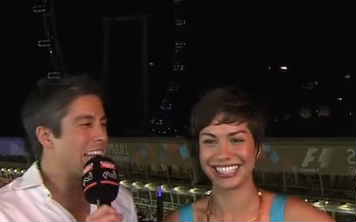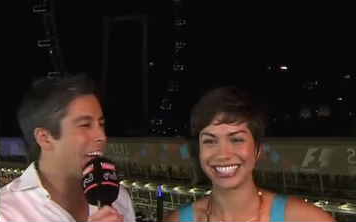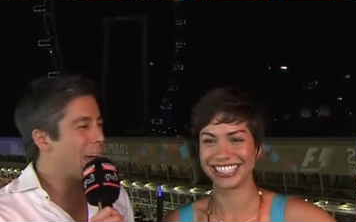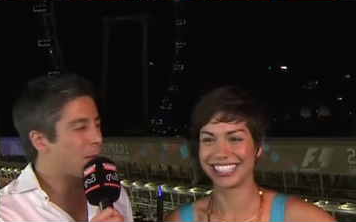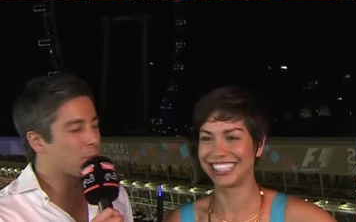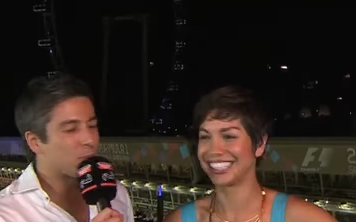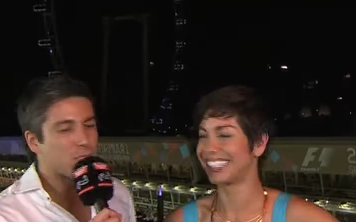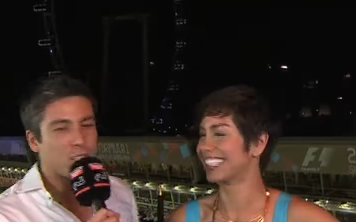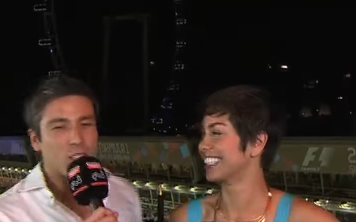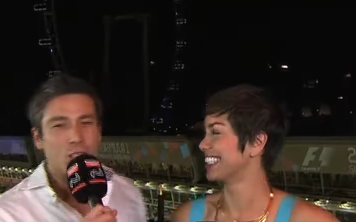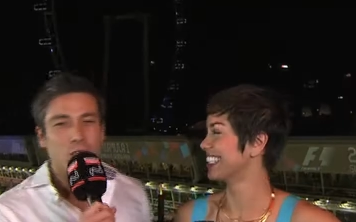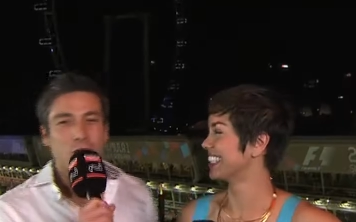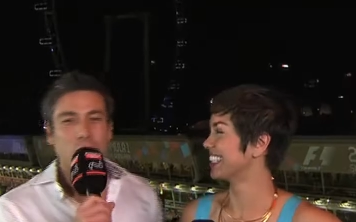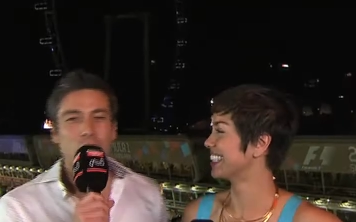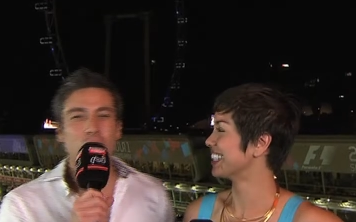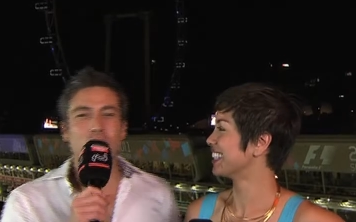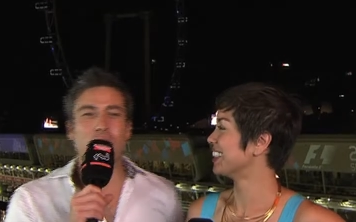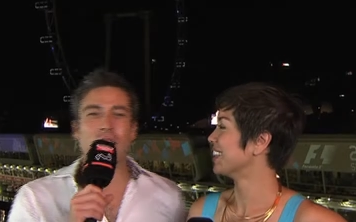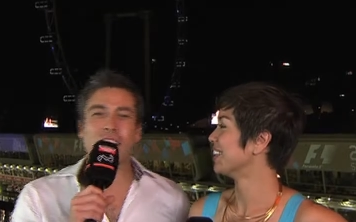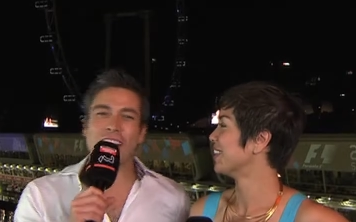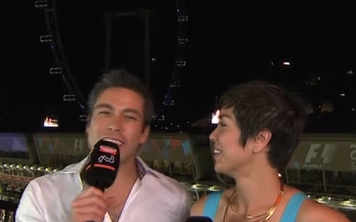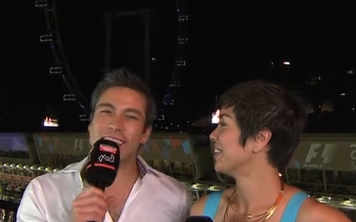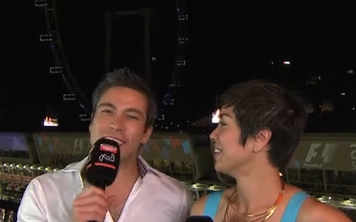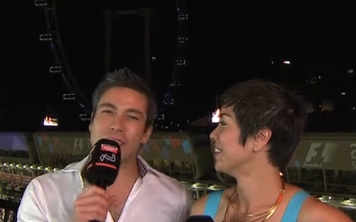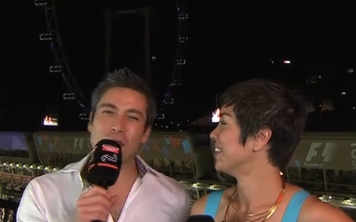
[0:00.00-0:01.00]
Speaker 1: an absolute
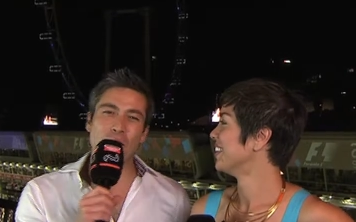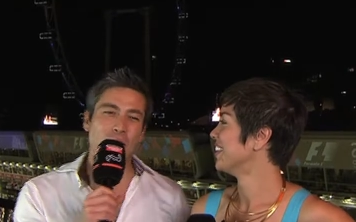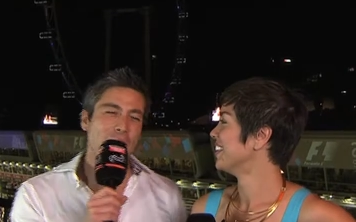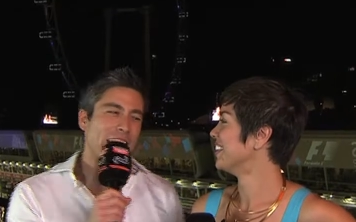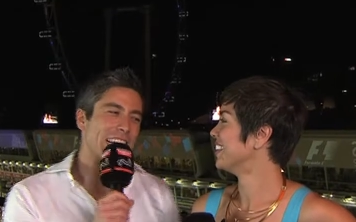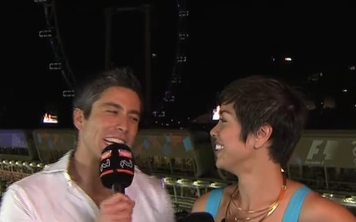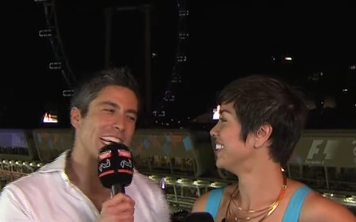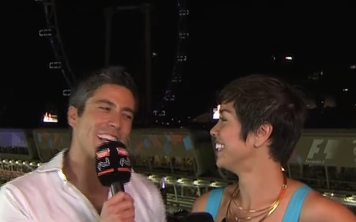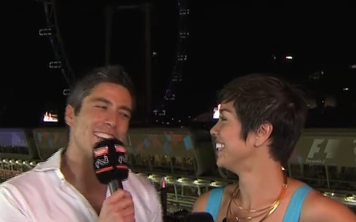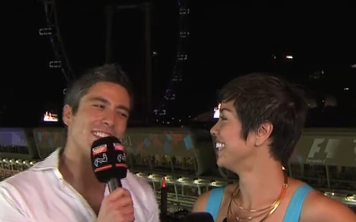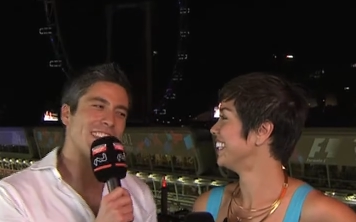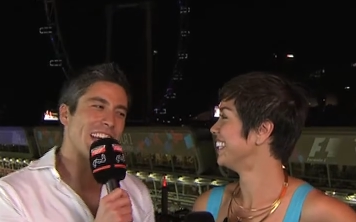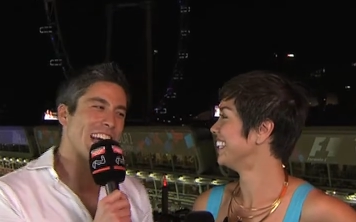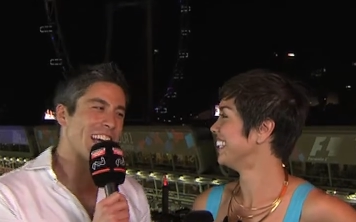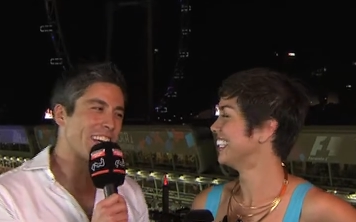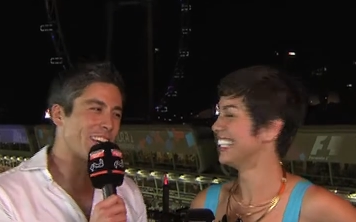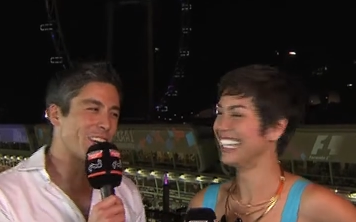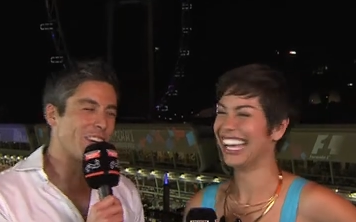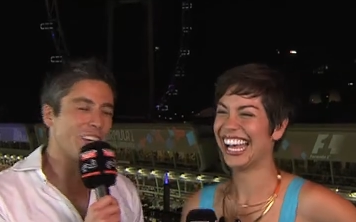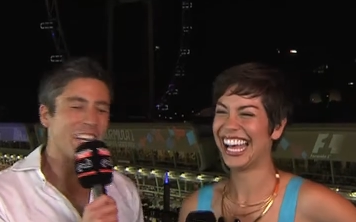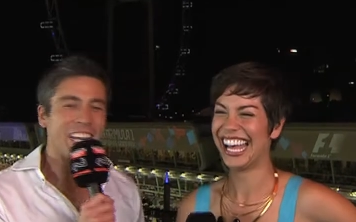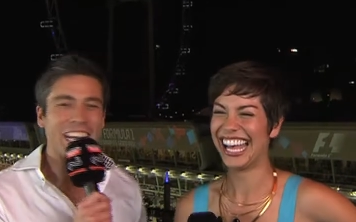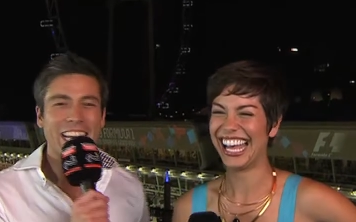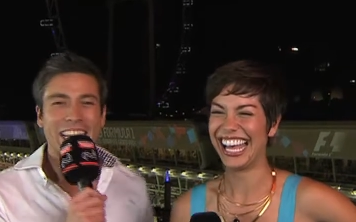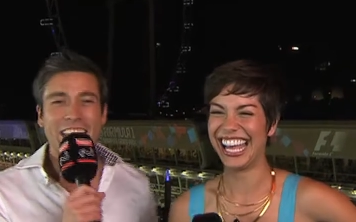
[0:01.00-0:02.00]
crazy weekend. Thank you,
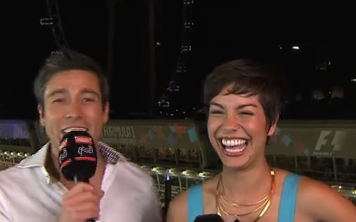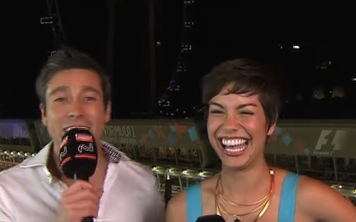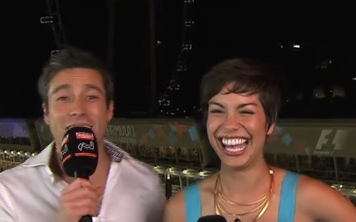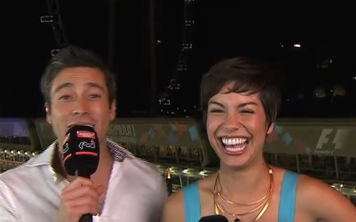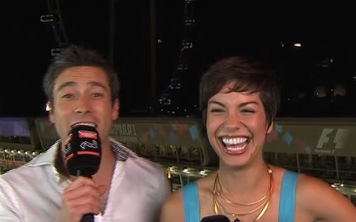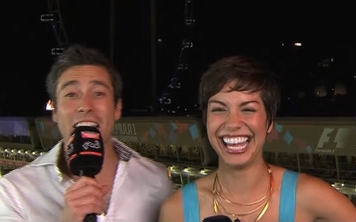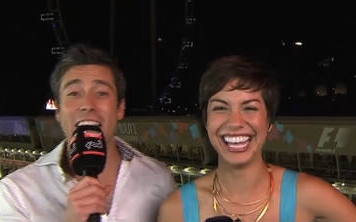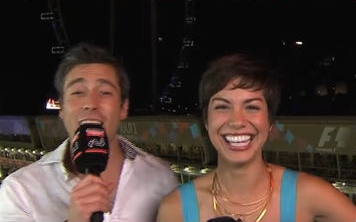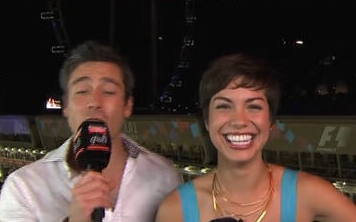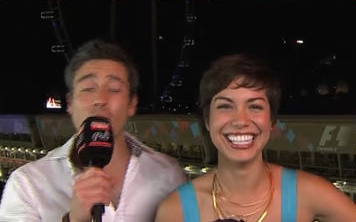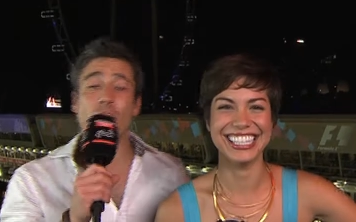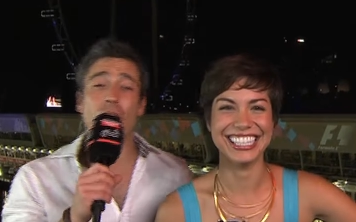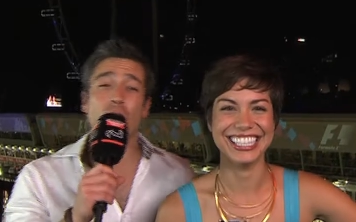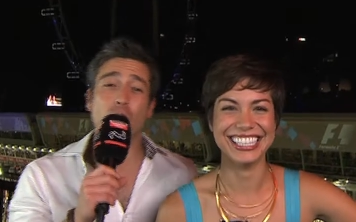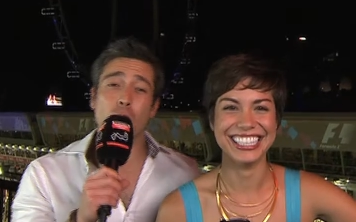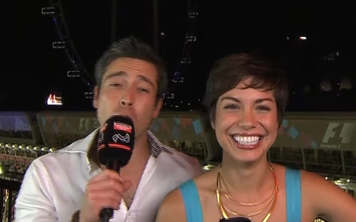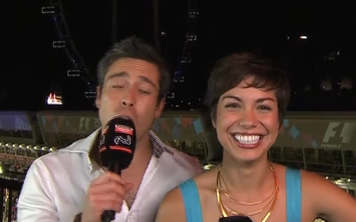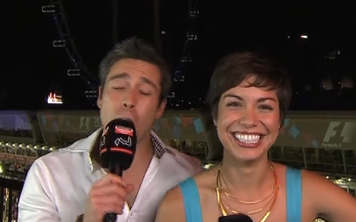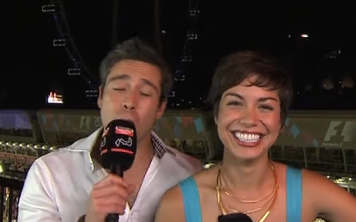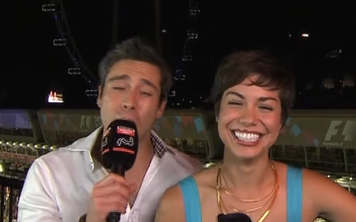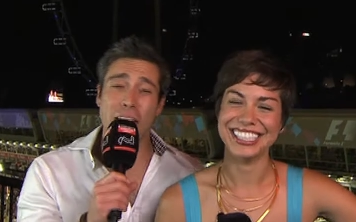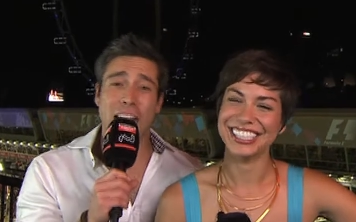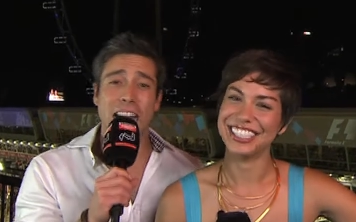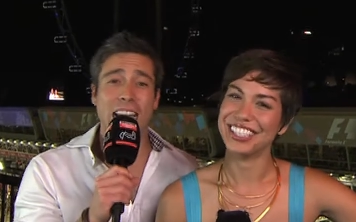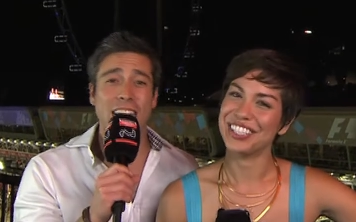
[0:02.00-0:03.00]
Nikki. Thank you, everyone
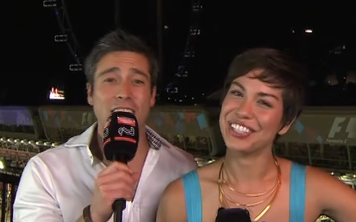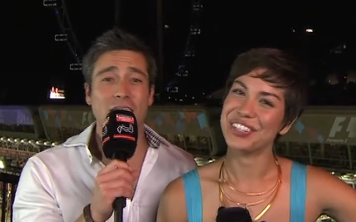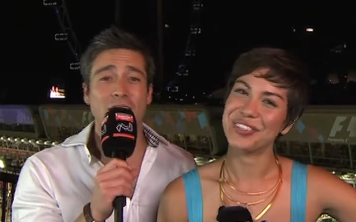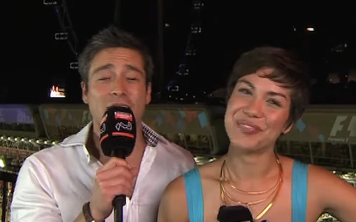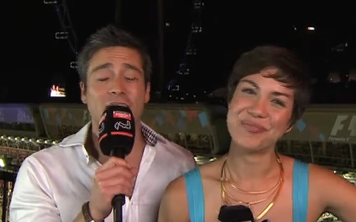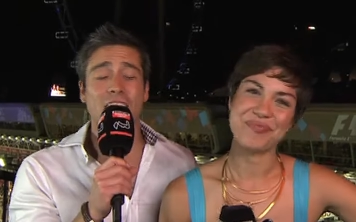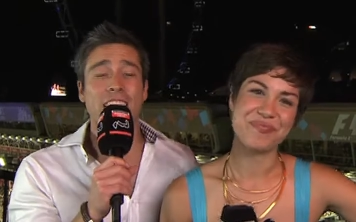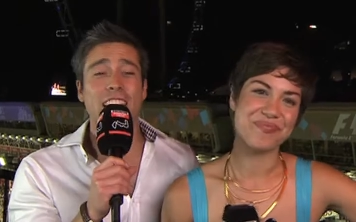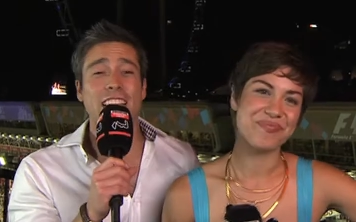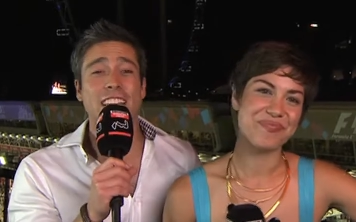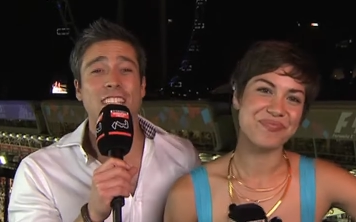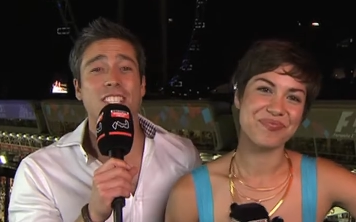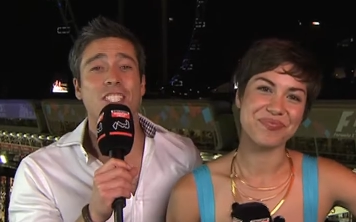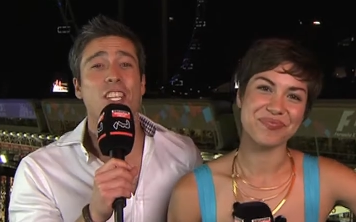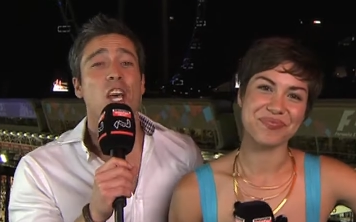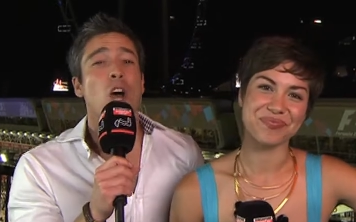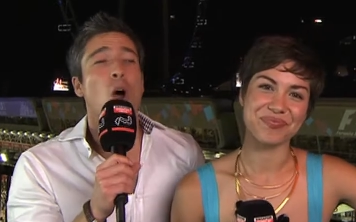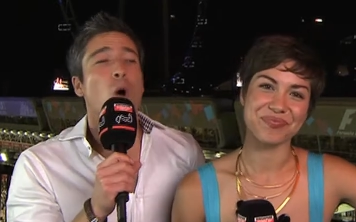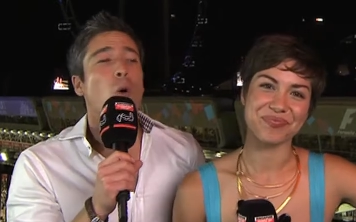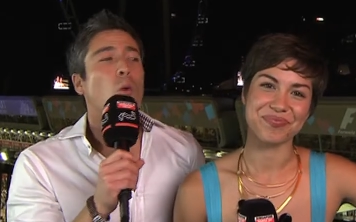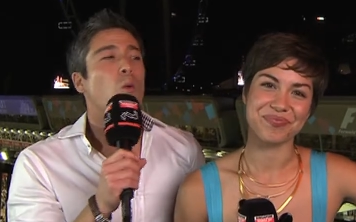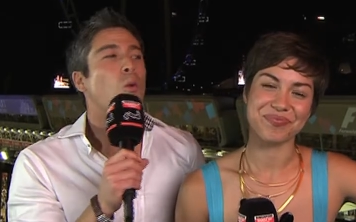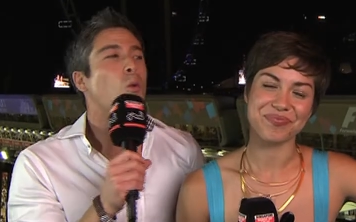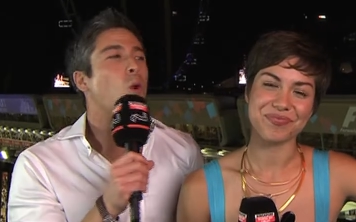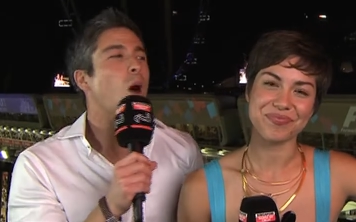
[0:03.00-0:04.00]
behind the scenes.
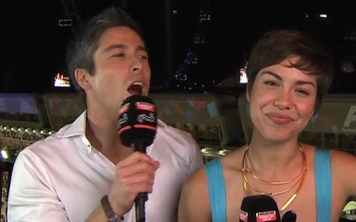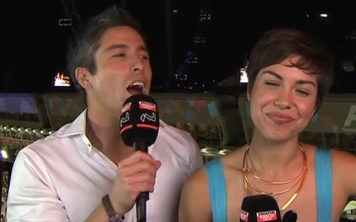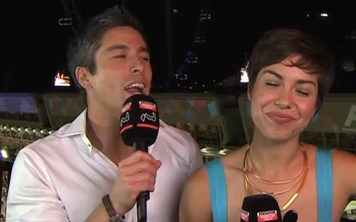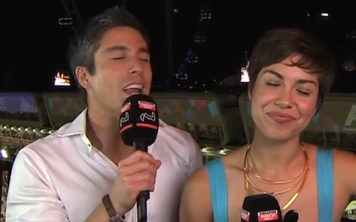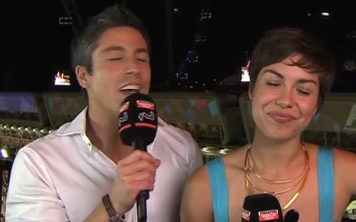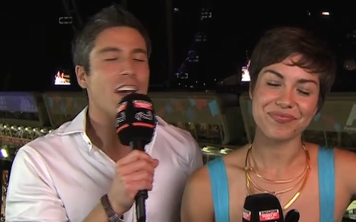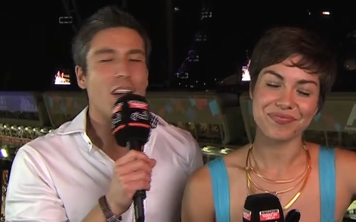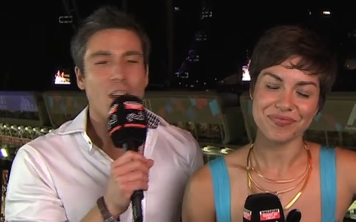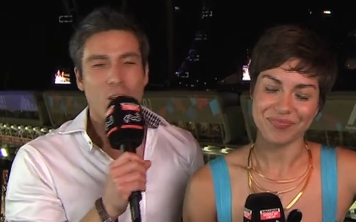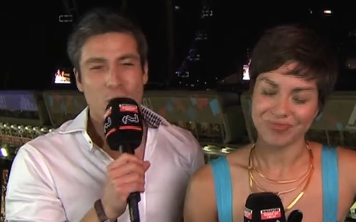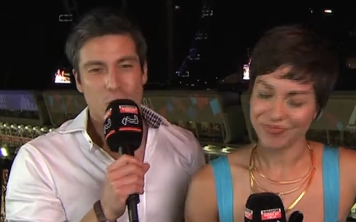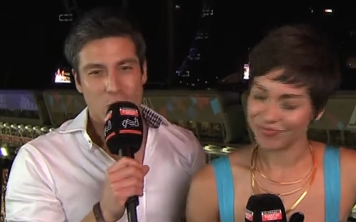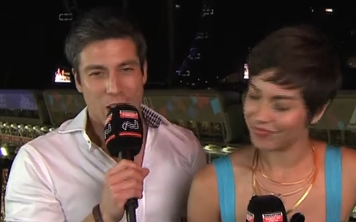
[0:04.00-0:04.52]
What a